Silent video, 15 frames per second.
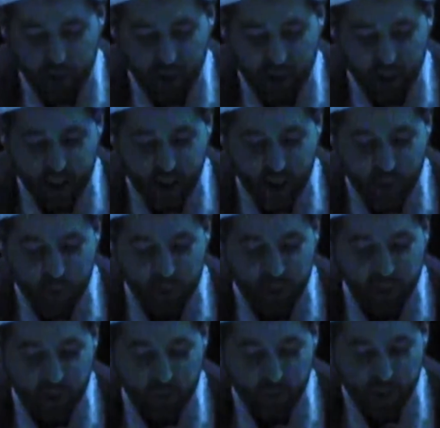Ruqayya had
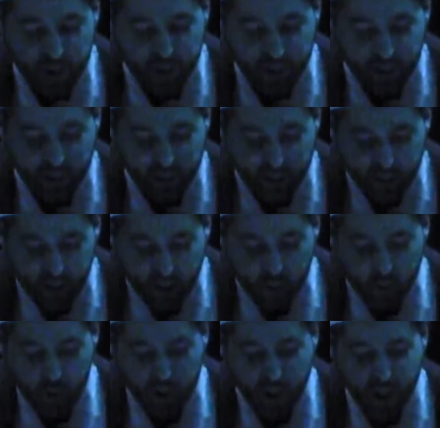become missing,
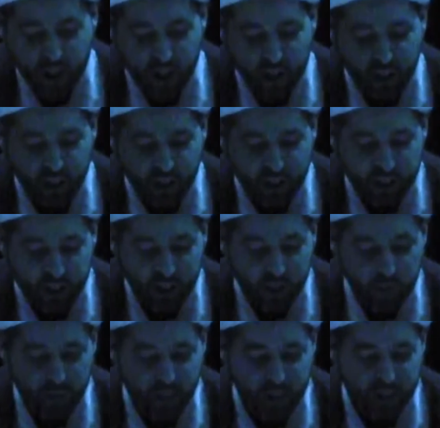Ruqayya couldn't
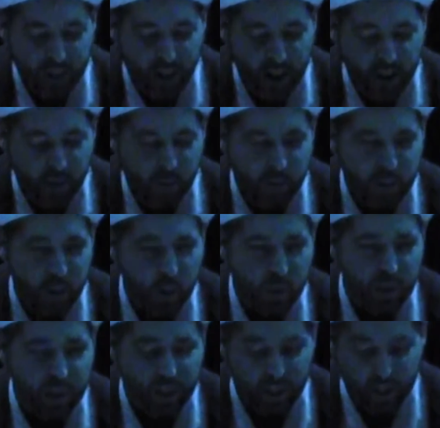sleep that night. She
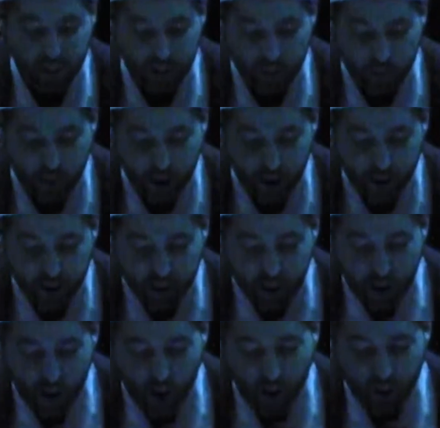was thinking about
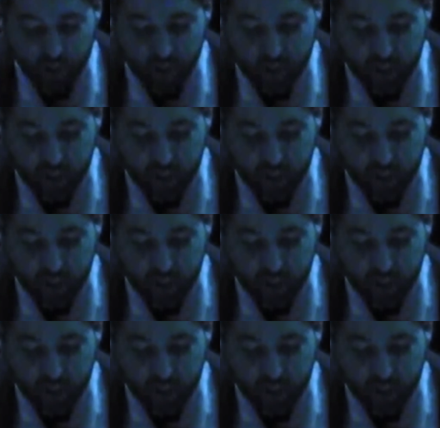all of